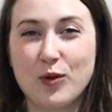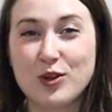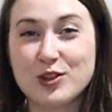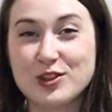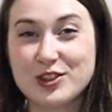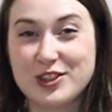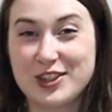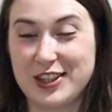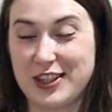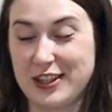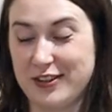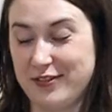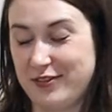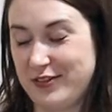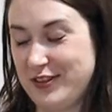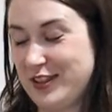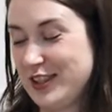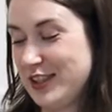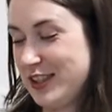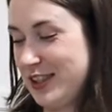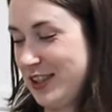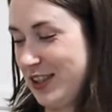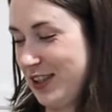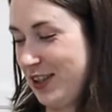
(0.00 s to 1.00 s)
want to give
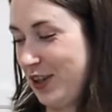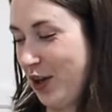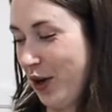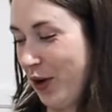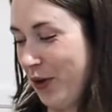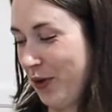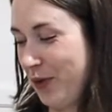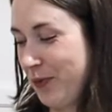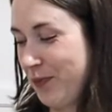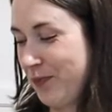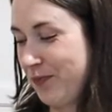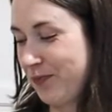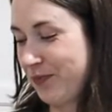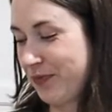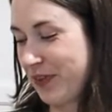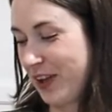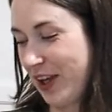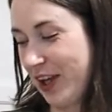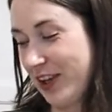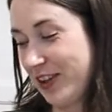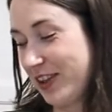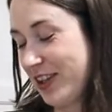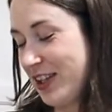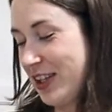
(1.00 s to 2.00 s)
this a go,
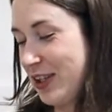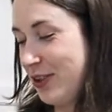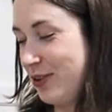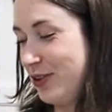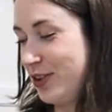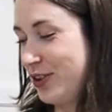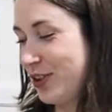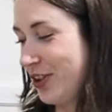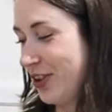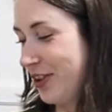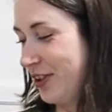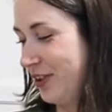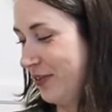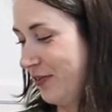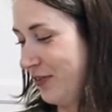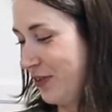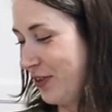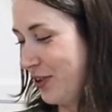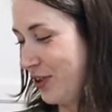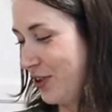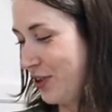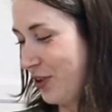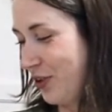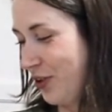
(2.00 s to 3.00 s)
I think you should,
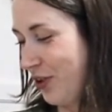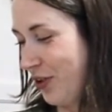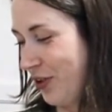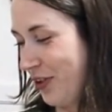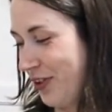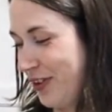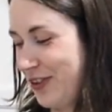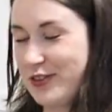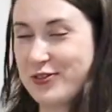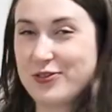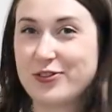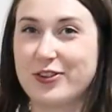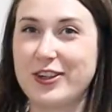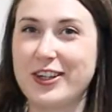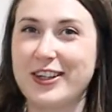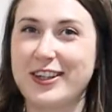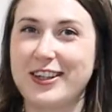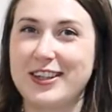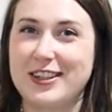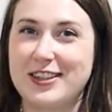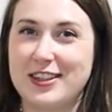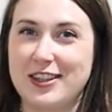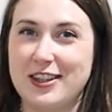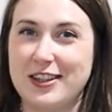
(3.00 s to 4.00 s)
for sure. It's
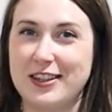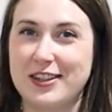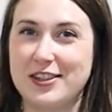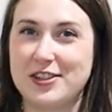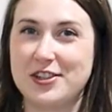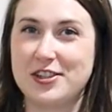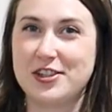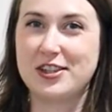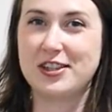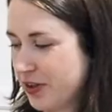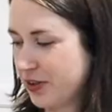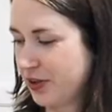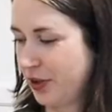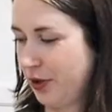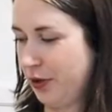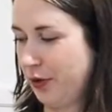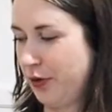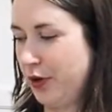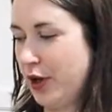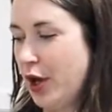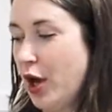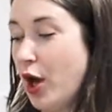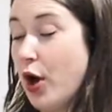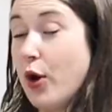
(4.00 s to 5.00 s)
really delicious.
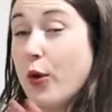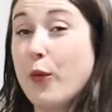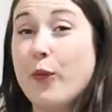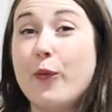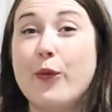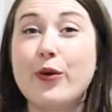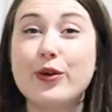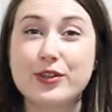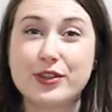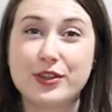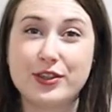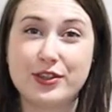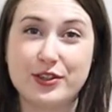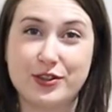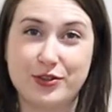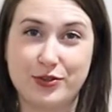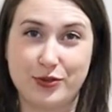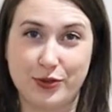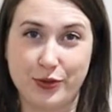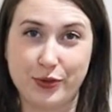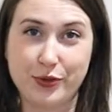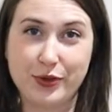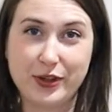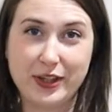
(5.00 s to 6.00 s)
So, was it
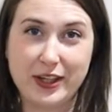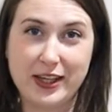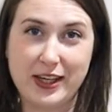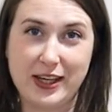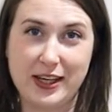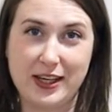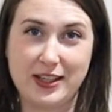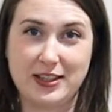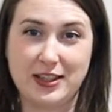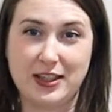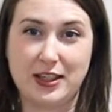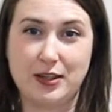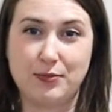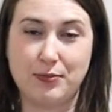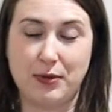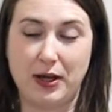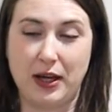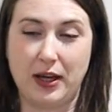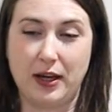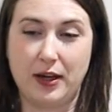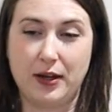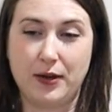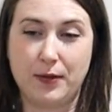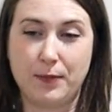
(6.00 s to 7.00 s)
truly easy to
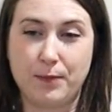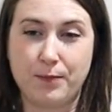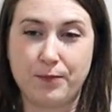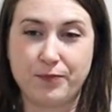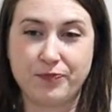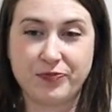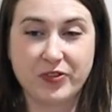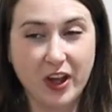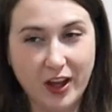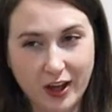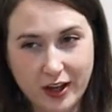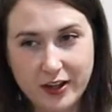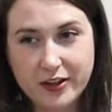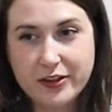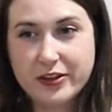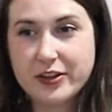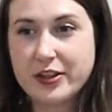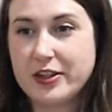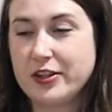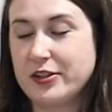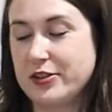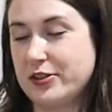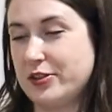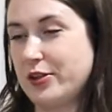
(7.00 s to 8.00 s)
make? I
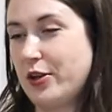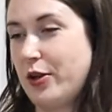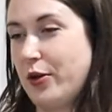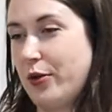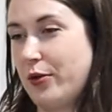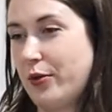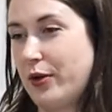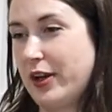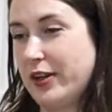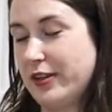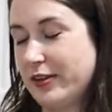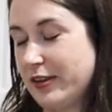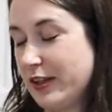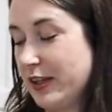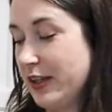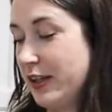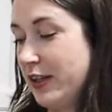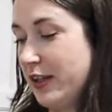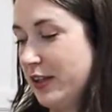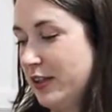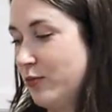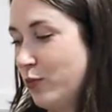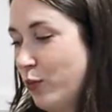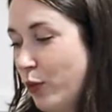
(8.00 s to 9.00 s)
think so. I
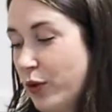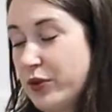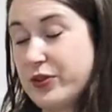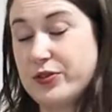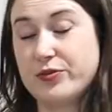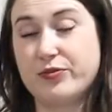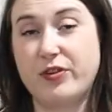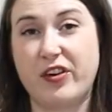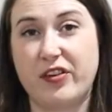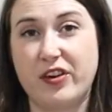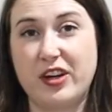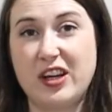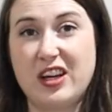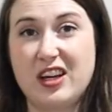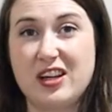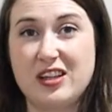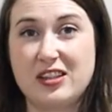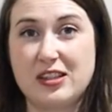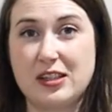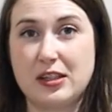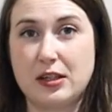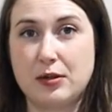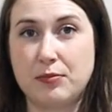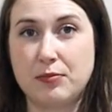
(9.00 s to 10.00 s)
think it was very
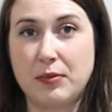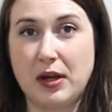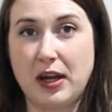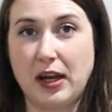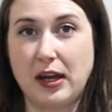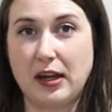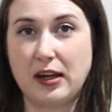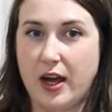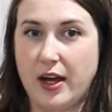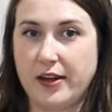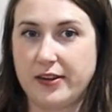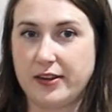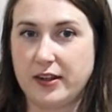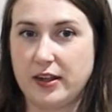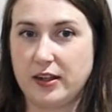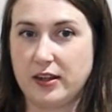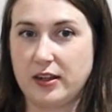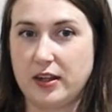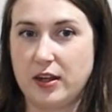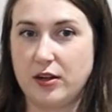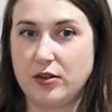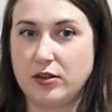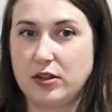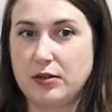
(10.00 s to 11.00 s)
easy to make. I
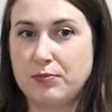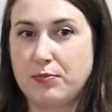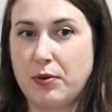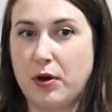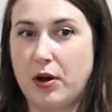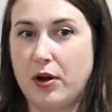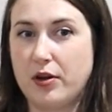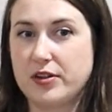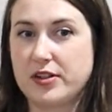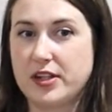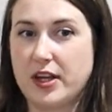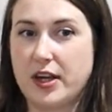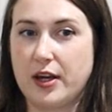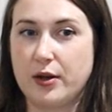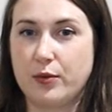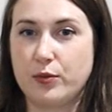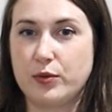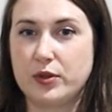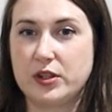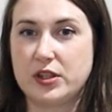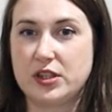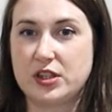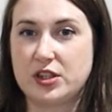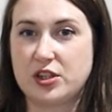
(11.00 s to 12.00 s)
think the only part I
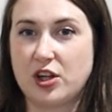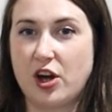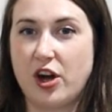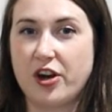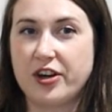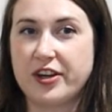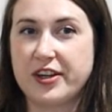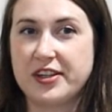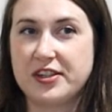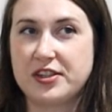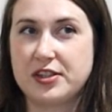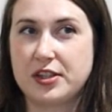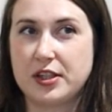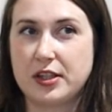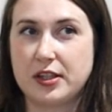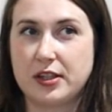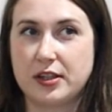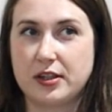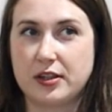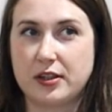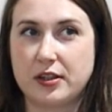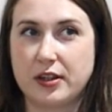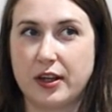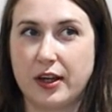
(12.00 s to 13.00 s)
was starting
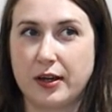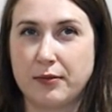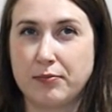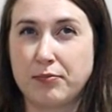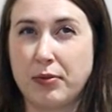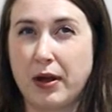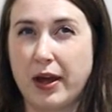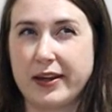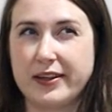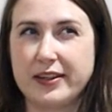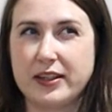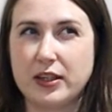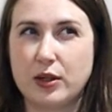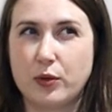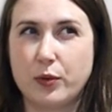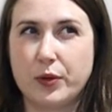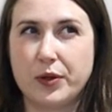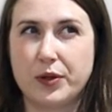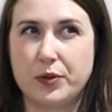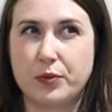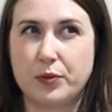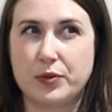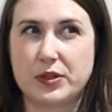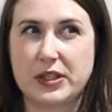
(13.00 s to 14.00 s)
to like panic
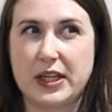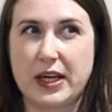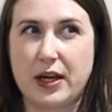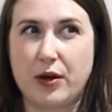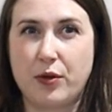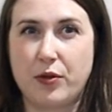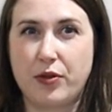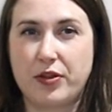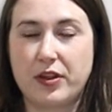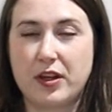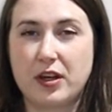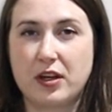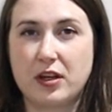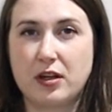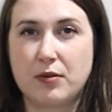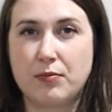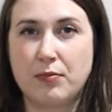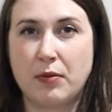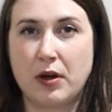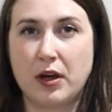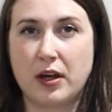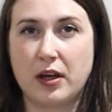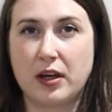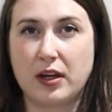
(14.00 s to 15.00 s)
with was how thick
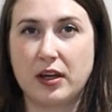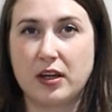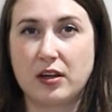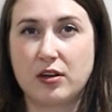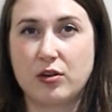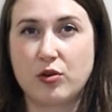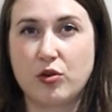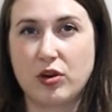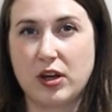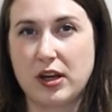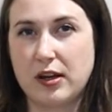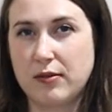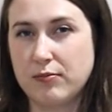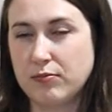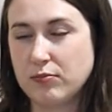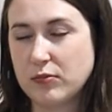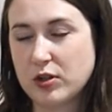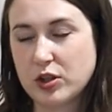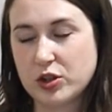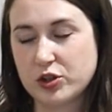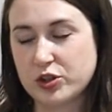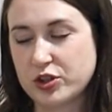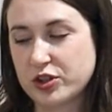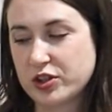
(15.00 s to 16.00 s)
my
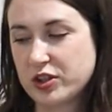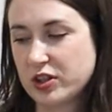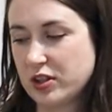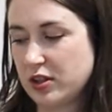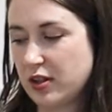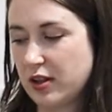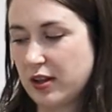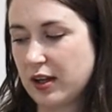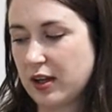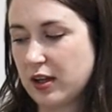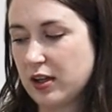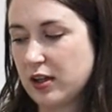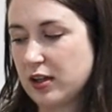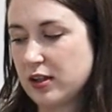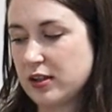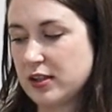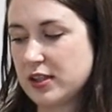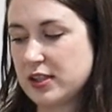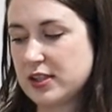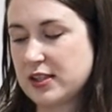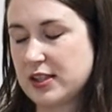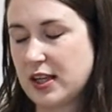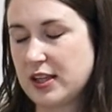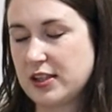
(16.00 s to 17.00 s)
cream custard thing in
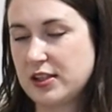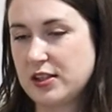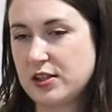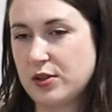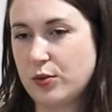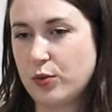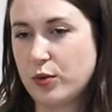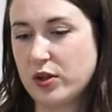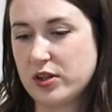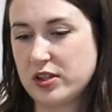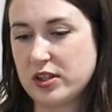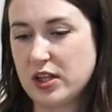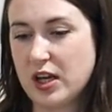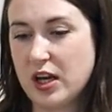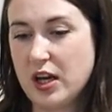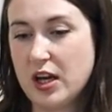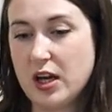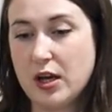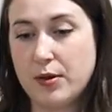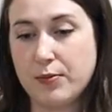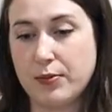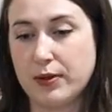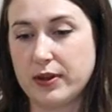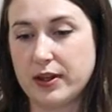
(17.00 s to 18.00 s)
the center was,
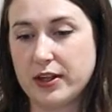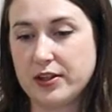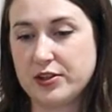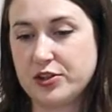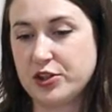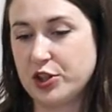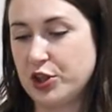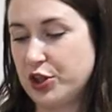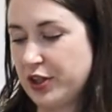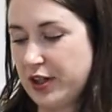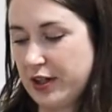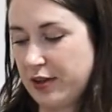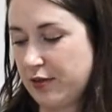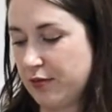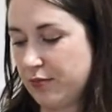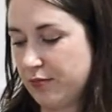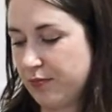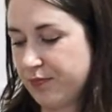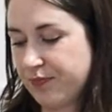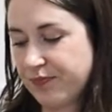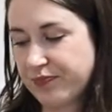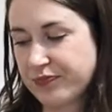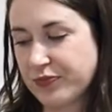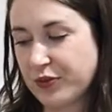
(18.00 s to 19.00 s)
but that turned out
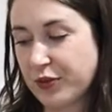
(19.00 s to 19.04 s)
